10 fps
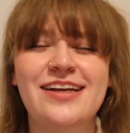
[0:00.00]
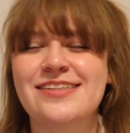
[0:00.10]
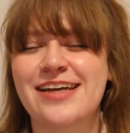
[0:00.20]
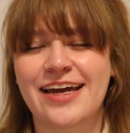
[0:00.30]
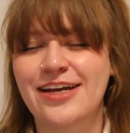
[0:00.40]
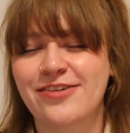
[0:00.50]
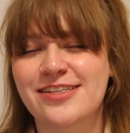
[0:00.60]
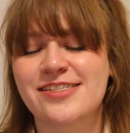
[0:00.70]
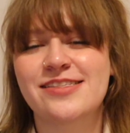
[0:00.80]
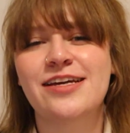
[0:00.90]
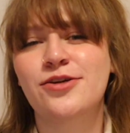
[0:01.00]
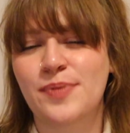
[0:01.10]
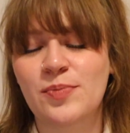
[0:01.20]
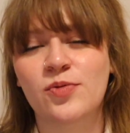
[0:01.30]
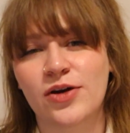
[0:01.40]
They didn't take any risks. They knew
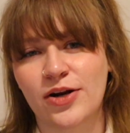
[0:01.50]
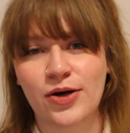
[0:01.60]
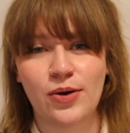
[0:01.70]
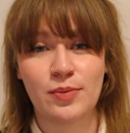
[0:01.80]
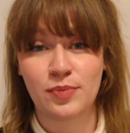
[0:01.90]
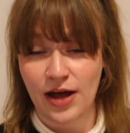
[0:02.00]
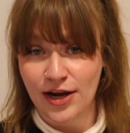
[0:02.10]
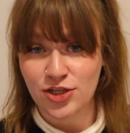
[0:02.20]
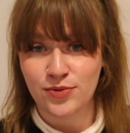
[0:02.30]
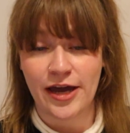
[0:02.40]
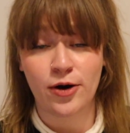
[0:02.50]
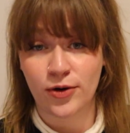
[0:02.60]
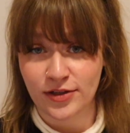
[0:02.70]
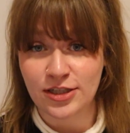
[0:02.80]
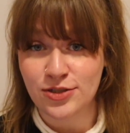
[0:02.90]
people were gonna go in blind to a
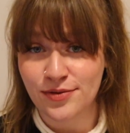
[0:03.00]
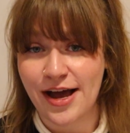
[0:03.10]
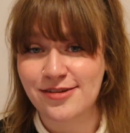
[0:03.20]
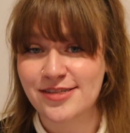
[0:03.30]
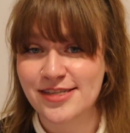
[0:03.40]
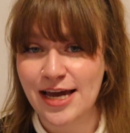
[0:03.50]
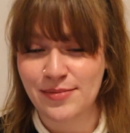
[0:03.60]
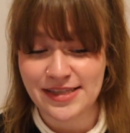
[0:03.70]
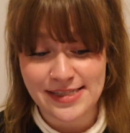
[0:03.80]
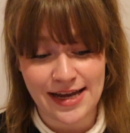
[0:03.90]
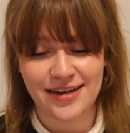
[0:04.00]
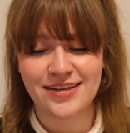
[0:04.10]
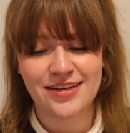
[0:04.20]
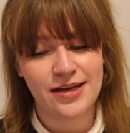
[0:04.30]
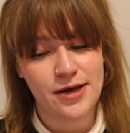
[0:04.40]
early 2000s game and said,